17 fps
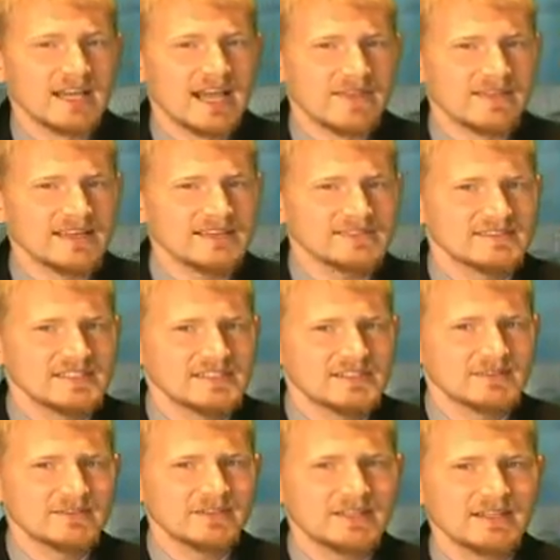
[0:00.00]
and they see
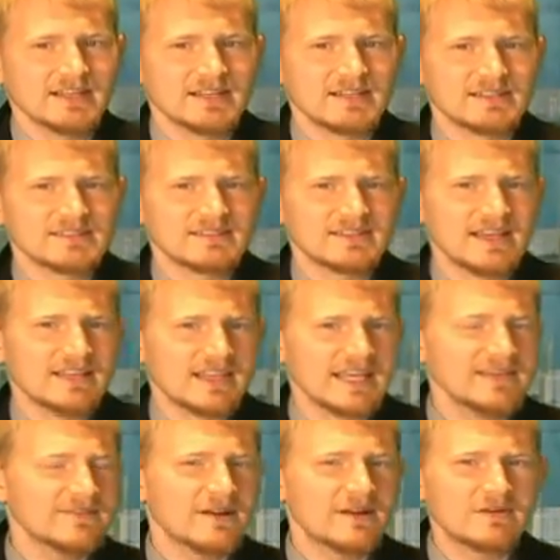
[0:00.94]
your link on a site
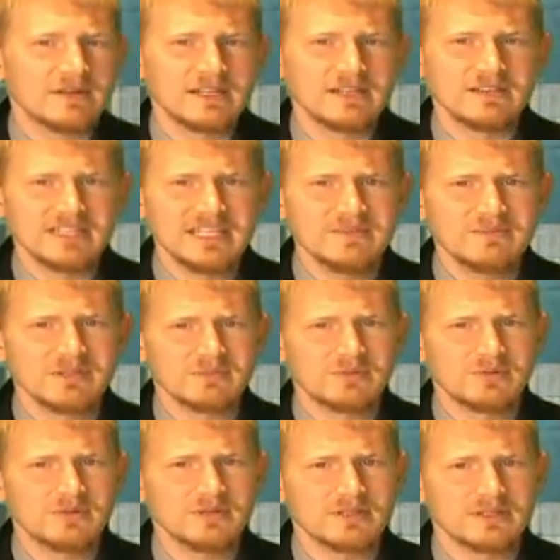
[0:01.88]
they've already deemed
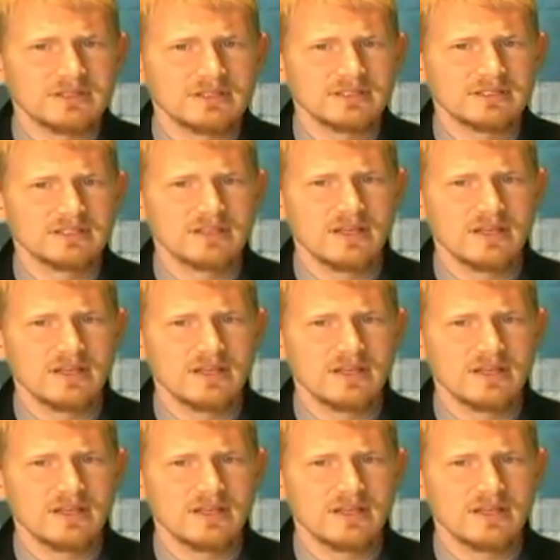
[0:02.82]
important,